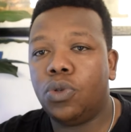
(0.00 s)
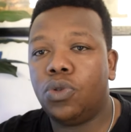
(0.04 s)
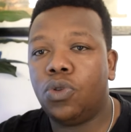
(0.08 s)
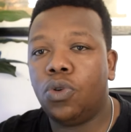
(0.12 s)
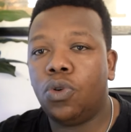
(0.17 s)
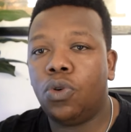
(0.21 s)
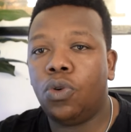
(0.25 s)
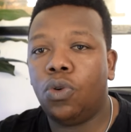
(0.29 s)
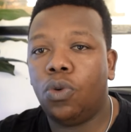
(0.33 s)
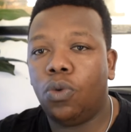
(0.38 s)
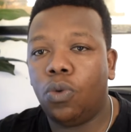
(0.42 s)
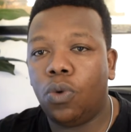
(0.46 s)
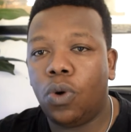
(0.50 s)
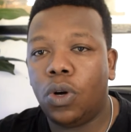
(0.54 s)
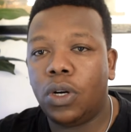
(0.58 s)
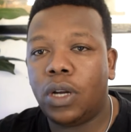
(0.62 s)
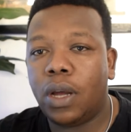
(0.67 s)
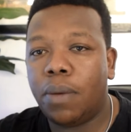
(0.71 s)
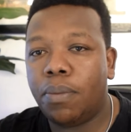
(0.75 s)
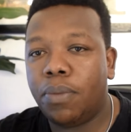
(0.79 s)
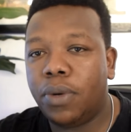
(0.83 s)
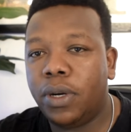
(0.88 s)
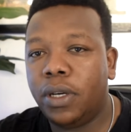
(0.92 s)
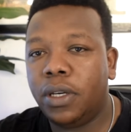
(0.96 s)
So what
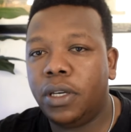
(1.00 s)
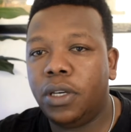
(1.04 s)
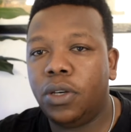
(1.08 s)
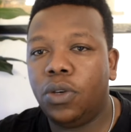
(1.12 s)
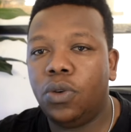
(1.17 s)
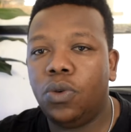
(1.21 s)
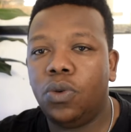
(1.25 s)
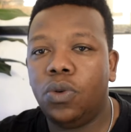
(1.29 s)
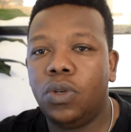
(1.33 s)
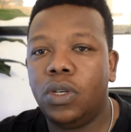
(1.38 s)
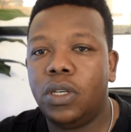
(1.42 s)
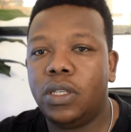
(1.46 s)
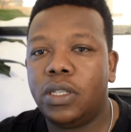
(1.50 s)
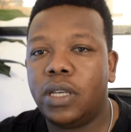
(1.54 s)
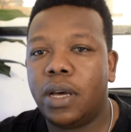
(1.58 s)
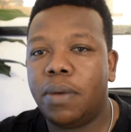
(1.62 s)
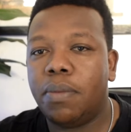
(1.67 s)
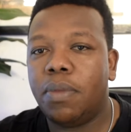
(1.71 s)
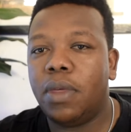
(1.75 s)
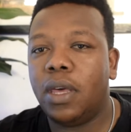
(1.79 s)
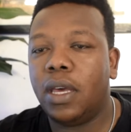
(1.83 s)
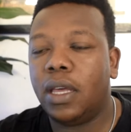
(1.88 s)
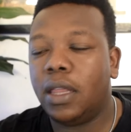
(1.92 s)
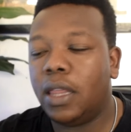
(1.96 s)
I'm bringing you is
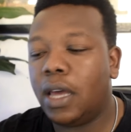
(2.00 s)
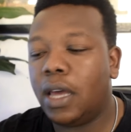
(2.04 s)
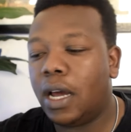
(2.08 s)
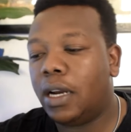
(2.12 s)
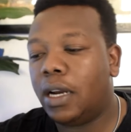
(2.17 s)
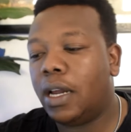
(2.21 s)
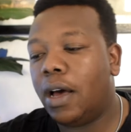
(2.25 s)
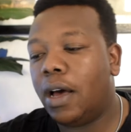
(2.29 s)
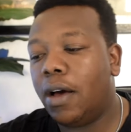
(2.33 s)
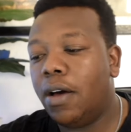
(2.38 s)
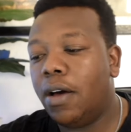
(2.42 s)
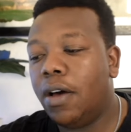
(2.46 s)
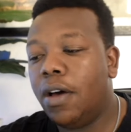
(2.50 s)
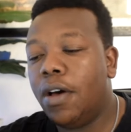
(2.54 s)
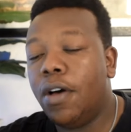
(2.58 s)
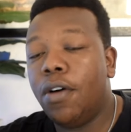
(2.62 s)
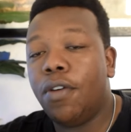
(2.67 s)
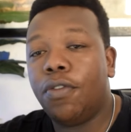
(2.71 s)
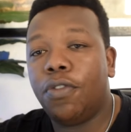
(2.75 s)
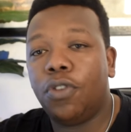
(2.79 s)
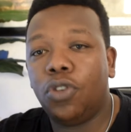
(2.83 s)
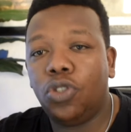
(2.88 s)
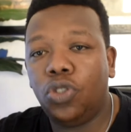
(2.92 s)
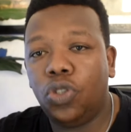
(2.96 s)
something that
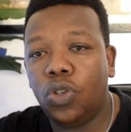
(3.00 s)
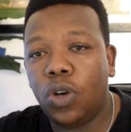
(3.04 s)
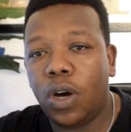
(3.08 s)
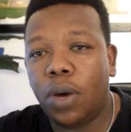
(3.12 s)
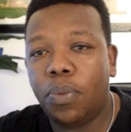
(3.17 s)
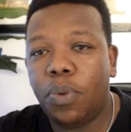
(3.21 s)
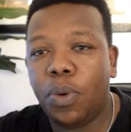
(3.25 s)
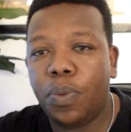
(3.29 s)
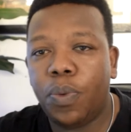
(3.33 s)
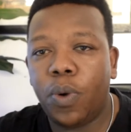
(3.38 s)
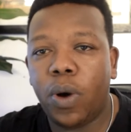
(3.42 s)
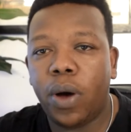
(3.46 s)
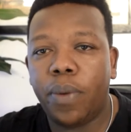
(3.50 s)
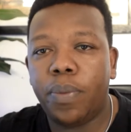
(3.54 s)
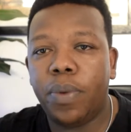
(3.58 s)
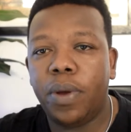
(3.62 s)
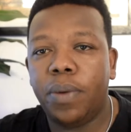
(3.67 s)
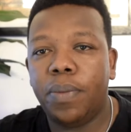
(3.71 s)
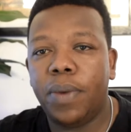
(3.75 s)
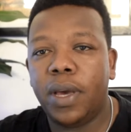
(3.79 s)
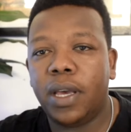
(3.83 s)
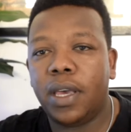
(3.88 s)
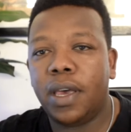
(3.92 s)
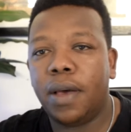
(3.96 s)
for sure people have
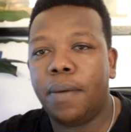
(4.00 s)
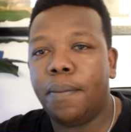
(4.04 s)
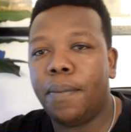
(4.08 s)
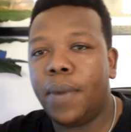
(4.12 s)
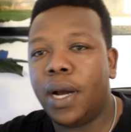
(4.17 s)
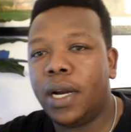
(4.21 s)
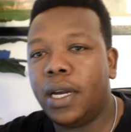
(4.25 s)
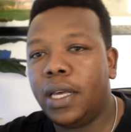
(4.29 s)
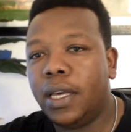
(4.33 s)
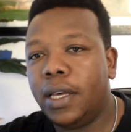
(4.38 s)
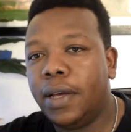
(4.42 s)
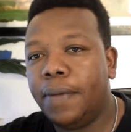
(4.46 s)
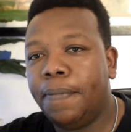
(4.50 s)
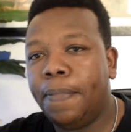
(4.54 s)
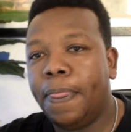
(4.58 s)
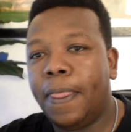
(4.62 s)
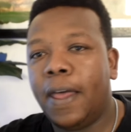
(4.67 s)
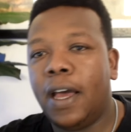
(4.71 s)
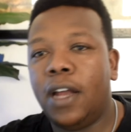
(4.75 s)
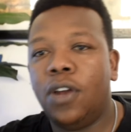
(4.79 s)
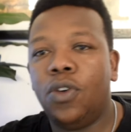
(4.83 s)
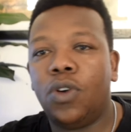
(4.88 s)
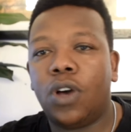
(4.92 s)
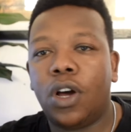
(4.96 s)
been making money,
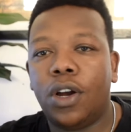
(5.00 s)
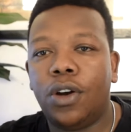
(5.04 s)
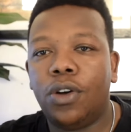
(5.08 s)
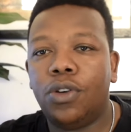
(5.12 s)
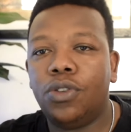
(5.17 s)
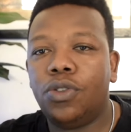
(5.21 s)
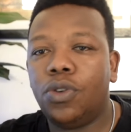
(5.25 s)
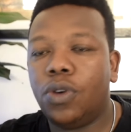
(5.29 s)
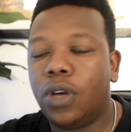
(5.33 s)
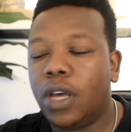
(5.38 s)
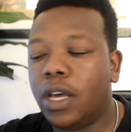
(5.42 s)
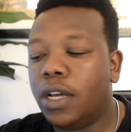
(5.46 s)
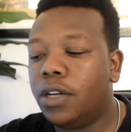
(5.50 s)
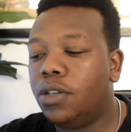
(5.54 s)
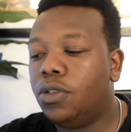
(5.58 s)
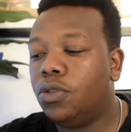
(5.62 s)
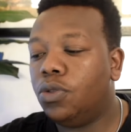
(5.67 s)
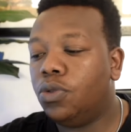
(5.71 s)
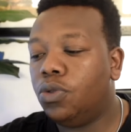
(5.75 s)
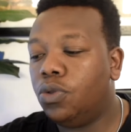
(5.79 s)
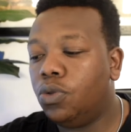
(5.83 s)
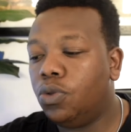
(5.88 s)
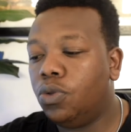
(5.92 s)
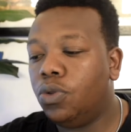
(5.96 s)
and you can also get to
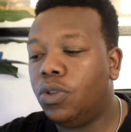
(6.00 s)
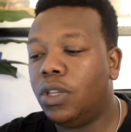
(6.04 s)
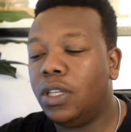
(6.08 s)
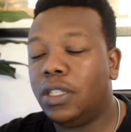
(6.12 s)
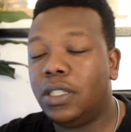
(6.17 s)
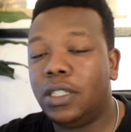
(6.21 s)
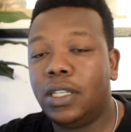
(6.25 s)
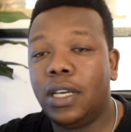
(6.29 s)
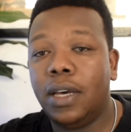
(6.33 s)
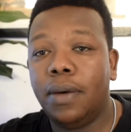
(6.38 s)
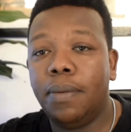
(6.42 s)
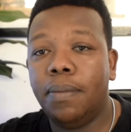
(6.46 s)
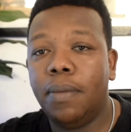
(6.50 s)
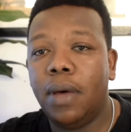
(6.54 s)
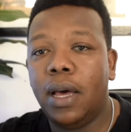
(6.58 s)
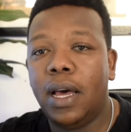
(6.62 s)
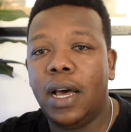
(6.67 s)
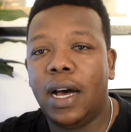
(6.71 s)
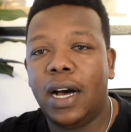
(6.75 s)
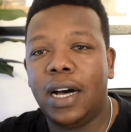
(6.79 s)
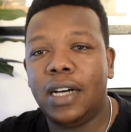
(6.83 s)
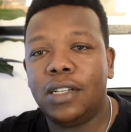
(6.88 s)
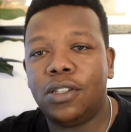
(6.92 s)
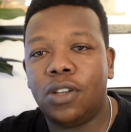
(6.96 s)
do the same
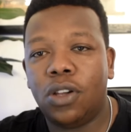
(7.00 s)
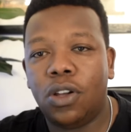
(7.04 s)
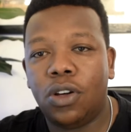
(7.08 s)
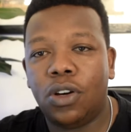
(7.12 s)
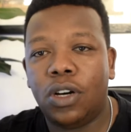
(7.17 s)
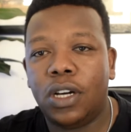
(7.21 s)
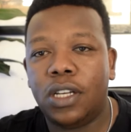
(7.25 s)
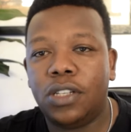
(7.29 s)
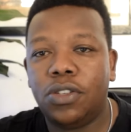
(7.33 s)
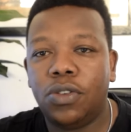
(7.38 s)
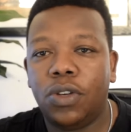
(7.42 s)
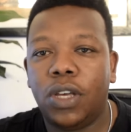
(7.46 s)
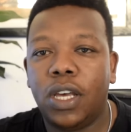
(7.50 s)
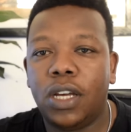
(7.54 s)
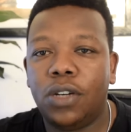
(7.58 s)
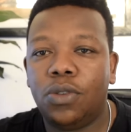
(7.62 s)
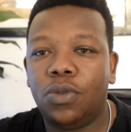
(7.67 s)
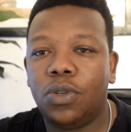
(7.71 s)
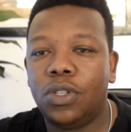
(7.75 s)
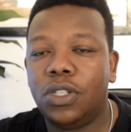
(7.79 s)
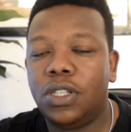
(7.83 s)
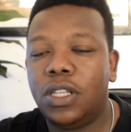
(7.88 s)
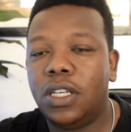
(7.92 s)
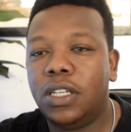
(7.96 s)
as long as you get
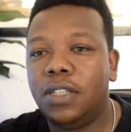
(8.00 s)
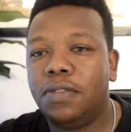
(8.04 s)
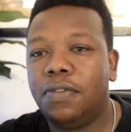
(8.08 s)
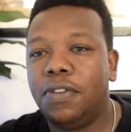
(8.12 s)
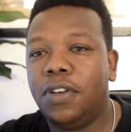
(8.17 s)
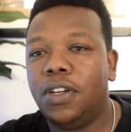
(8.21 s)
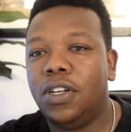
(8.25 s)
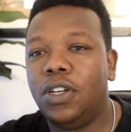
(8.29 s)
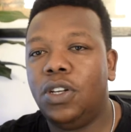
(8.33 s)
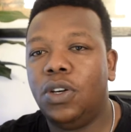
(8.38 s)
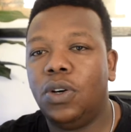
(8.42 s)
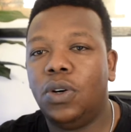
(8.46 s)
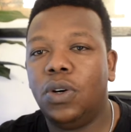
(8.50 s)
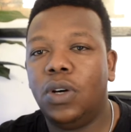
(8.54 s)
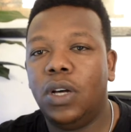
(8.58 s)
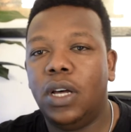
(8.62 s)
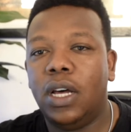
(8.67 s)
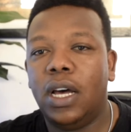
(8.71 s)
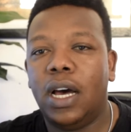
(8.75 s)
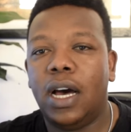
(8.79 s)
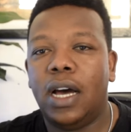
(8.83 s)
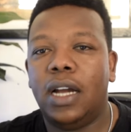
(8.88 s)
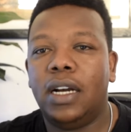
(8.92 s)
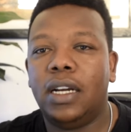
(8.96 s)
to watch this video
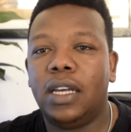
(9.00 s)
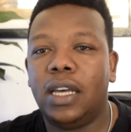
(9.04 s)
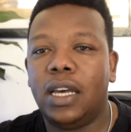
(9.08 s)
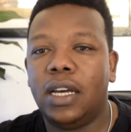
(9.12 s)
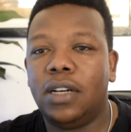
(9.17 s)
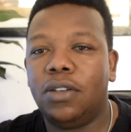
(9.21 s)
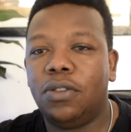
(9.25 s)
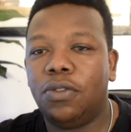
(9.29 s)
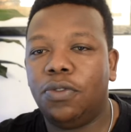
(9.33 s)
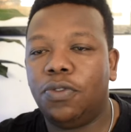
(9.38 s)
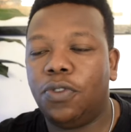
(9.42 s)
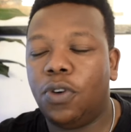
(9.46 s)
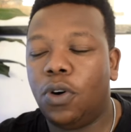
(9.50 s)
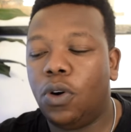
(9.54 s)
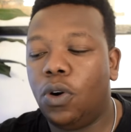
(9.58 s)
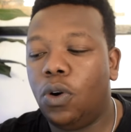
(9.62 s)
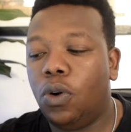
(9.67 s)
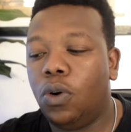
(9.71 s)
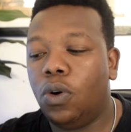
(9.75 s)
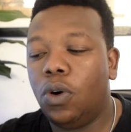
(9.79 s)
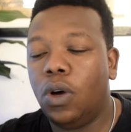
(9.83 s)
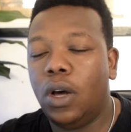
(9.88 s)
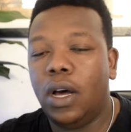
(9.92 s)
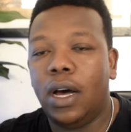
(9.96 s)
and get to
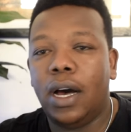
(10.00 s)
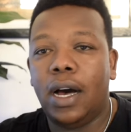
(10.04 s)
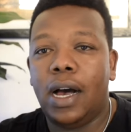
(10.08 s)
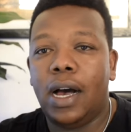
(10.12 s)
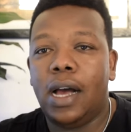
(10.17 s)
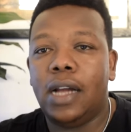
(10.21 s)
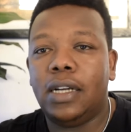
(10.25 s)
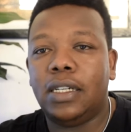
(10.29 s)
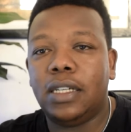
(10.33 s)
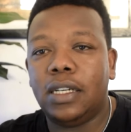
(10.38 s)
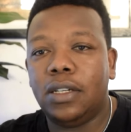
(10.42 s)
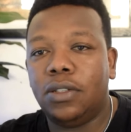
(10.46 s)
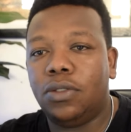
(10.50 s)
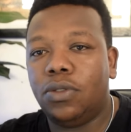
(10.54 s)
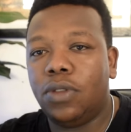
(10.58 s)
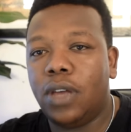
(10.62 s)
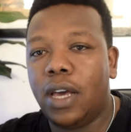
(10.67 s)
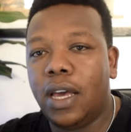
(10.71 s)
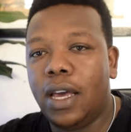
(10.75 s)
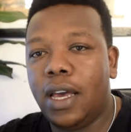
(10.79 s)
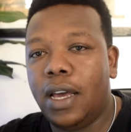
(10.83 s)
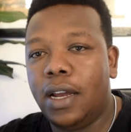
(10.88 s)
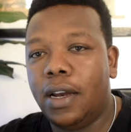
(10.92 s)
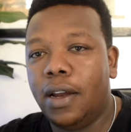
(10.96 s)
follow till to
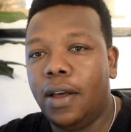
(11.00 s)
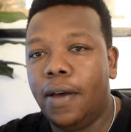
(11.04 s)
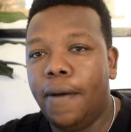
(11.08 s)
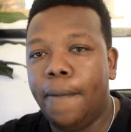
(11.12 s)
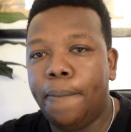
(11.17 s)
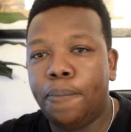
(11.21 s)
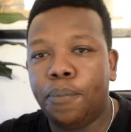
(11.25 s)
the end.